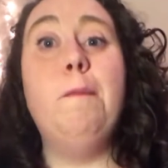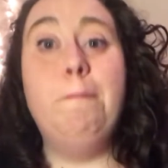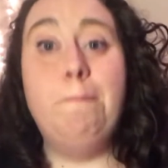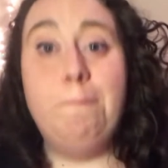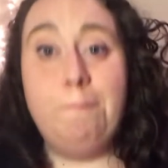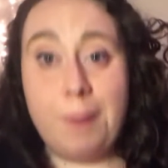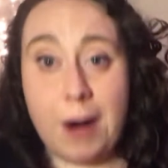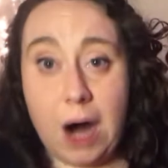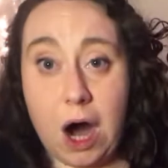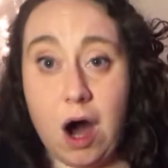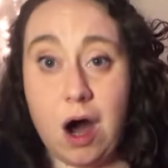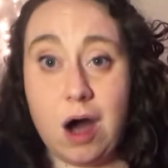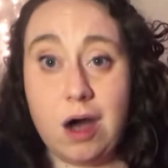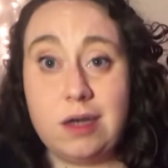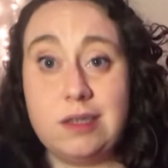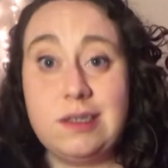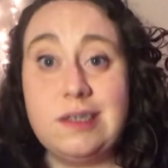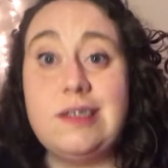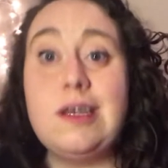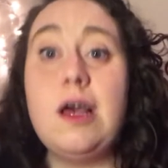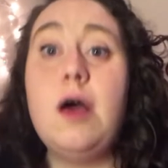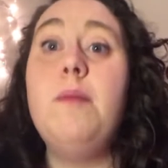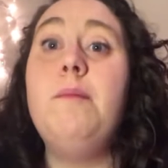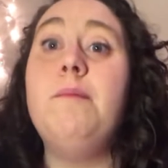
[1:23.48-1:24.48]

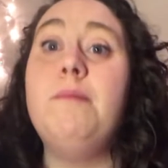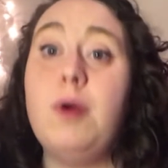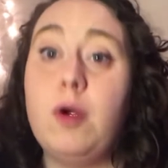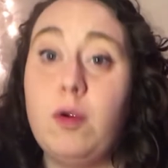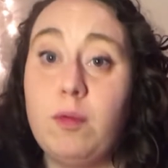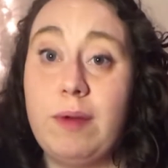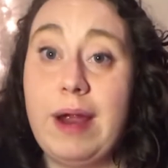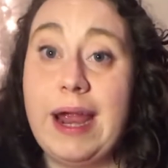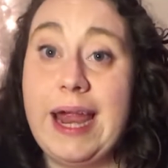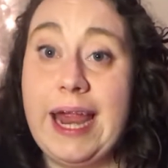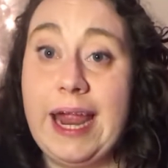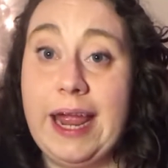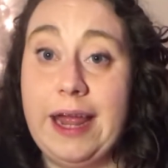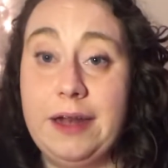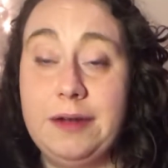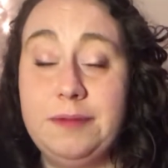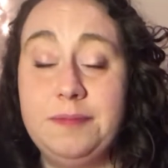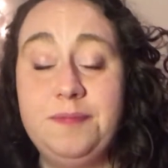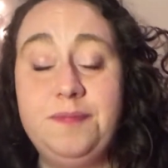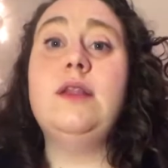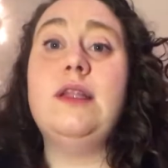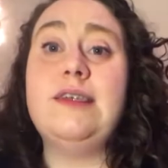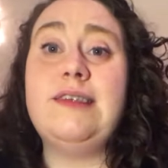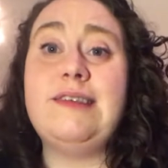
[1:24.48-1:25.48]
Bugs Moran.
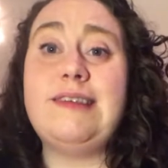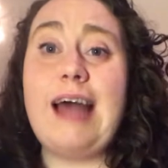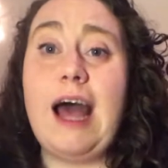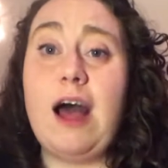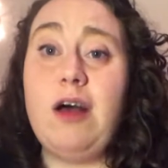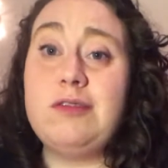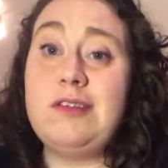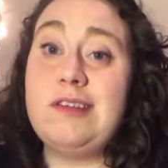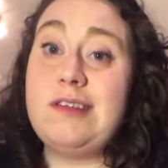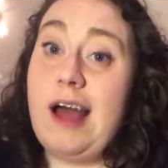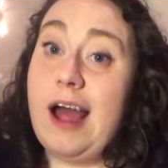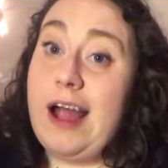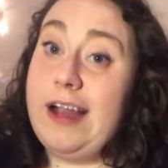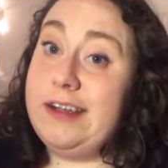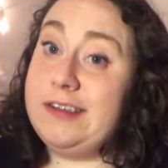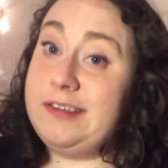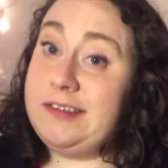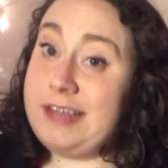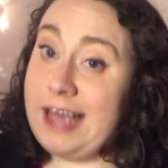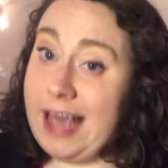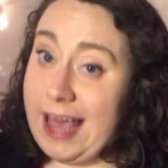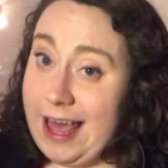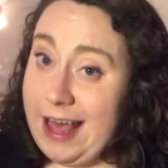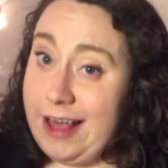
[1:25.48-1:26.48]
The South Side
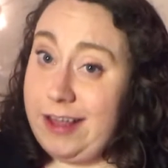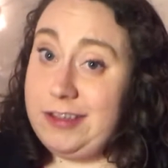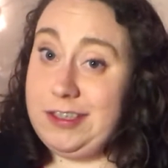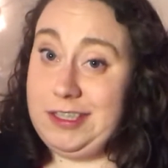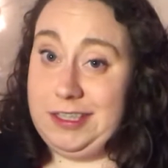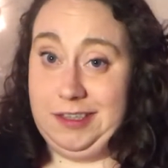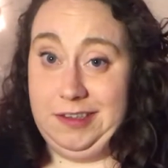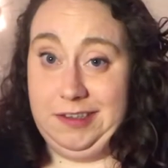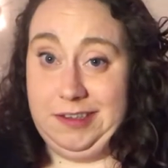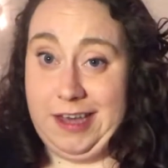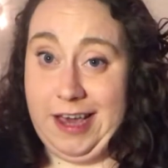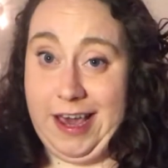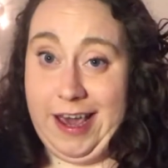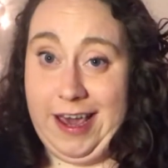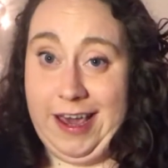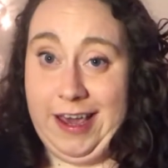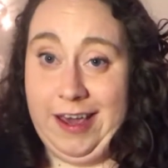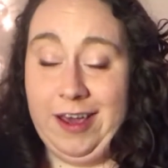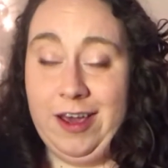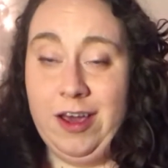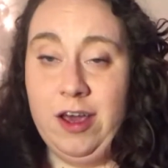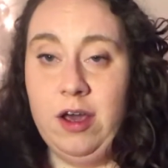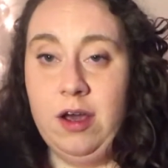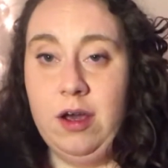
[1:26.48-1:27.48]
Italian gang